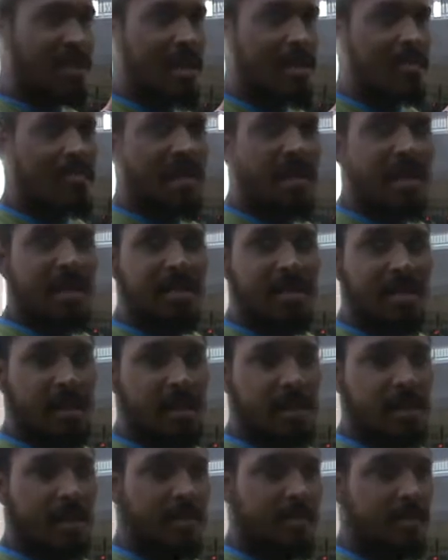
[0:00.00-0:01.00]
up my
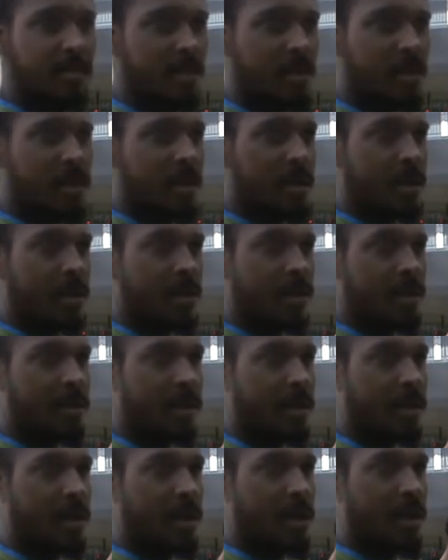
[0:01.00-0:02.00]
statement I said,
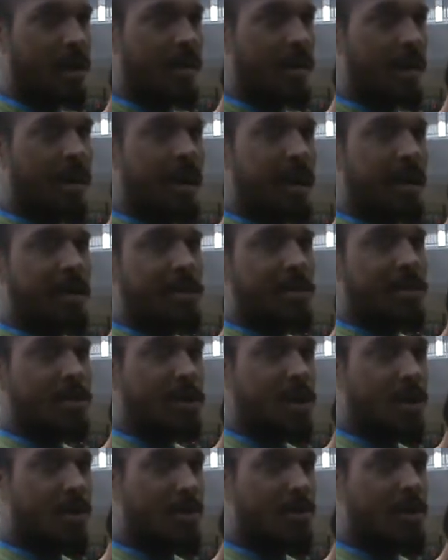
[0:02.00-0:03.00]

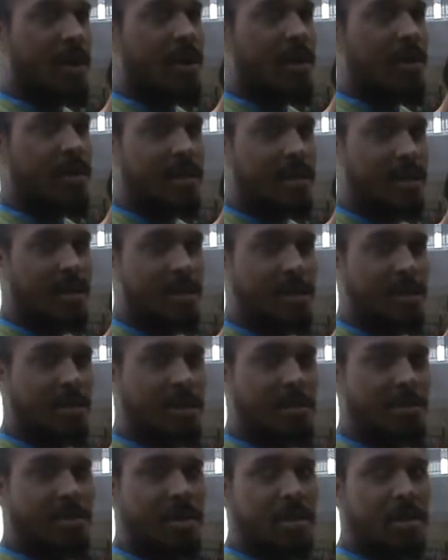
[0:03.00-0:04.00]
uh, showing where it
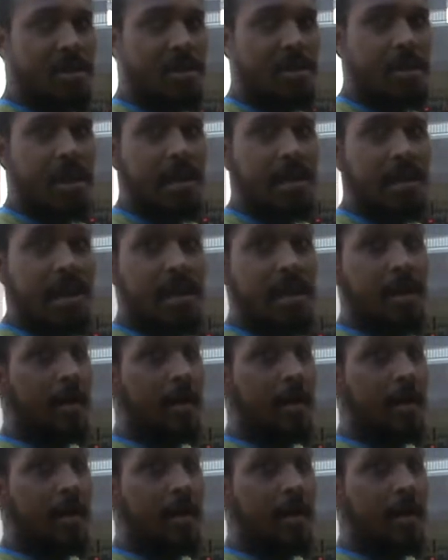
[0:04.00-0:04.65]
is in the scriptures